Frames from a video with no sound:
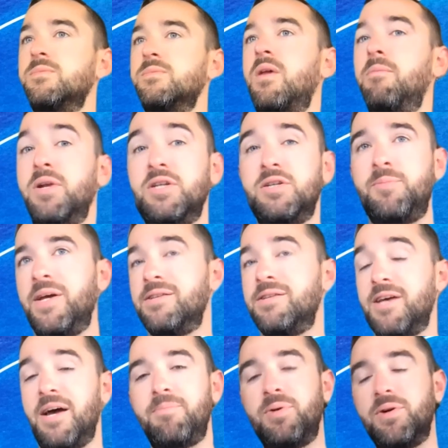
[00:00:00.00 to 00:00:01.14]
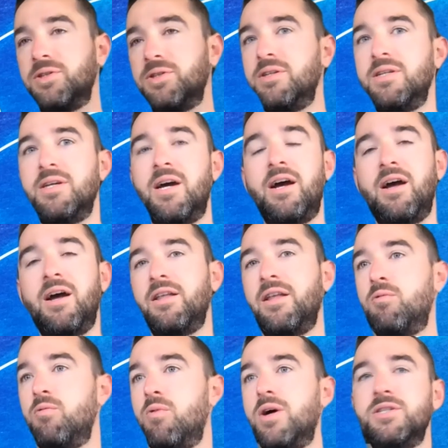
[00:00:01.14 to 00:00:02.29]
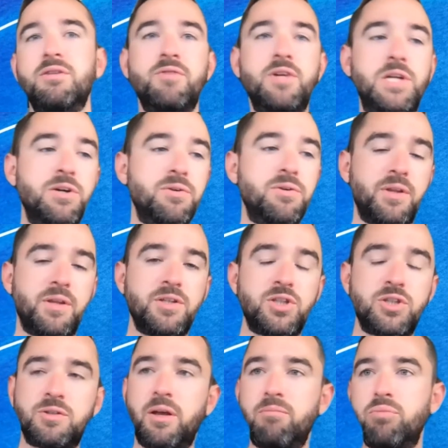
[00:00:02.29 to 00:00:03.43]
But it depends. I personally, I like watching a video and then just like